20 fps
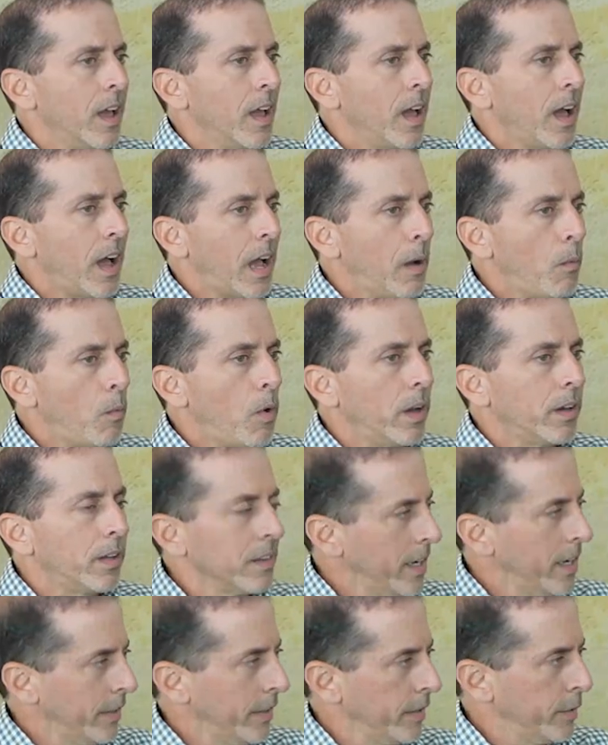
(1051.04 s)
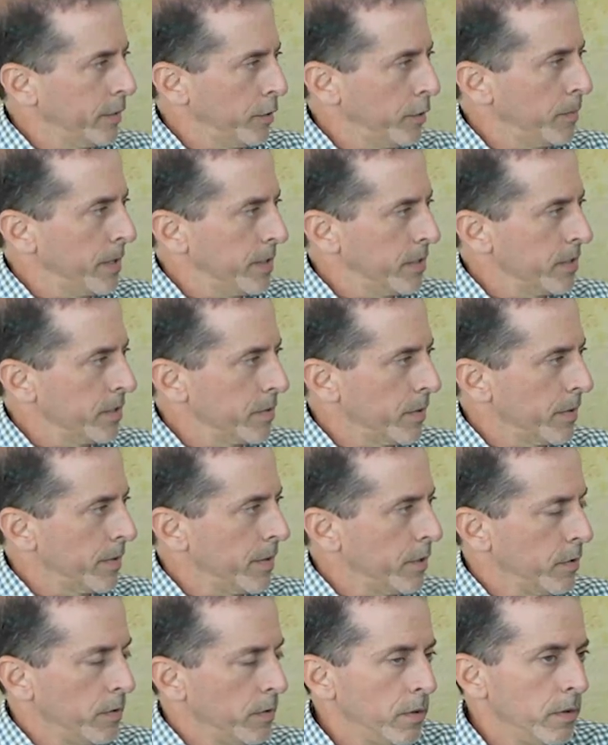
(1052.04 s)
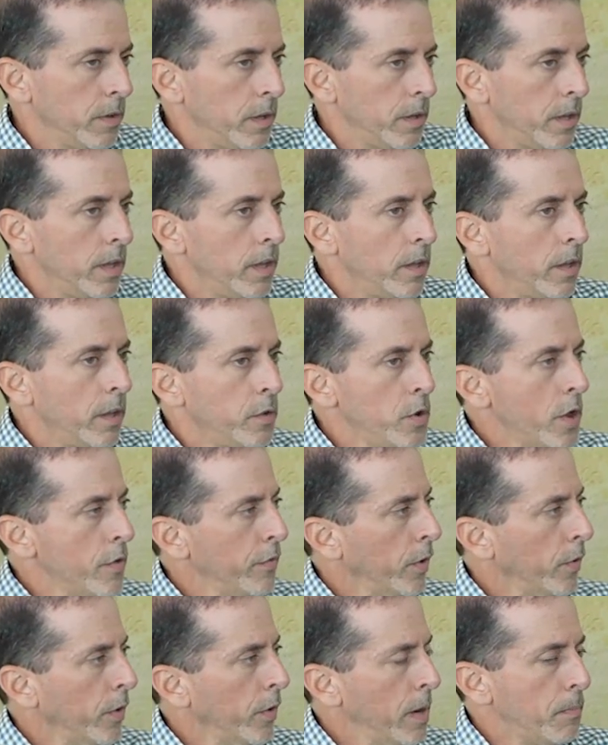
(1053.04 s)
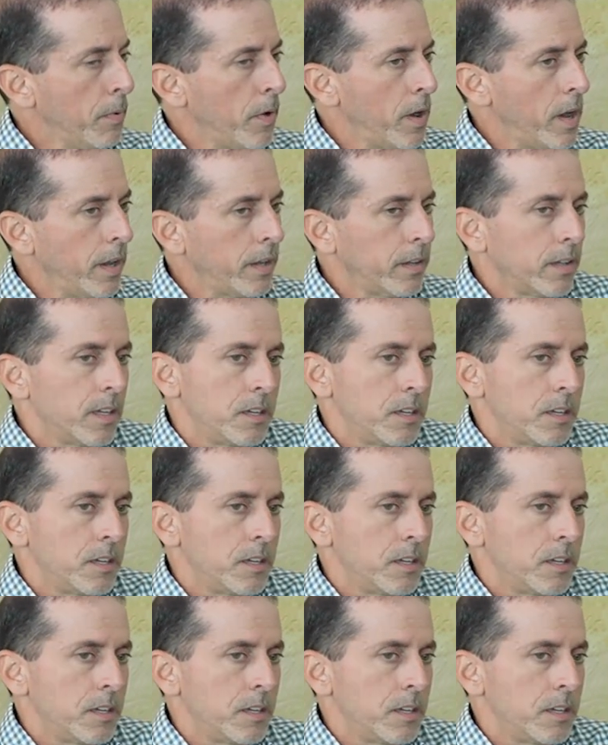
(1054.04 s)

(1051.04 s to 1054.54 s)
I want to like to do business with you. you. You have a great product.